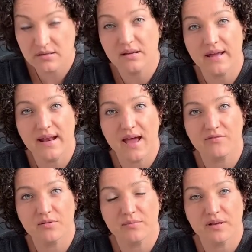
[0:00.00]
and
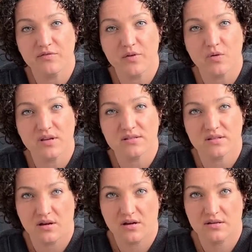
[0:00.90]
haven't been focused
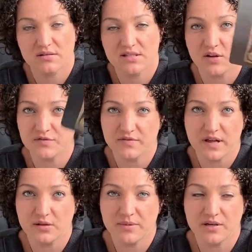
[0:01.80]
on
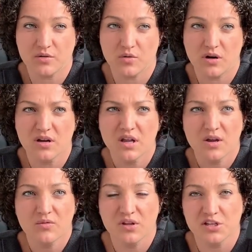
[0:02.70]
self-development or
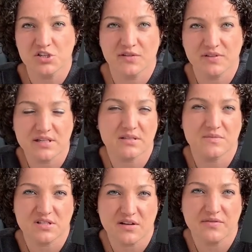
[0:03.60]
really shifting some
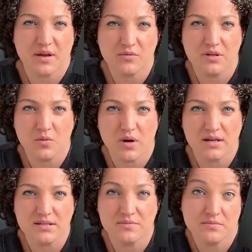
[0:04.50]
stuff that really wanted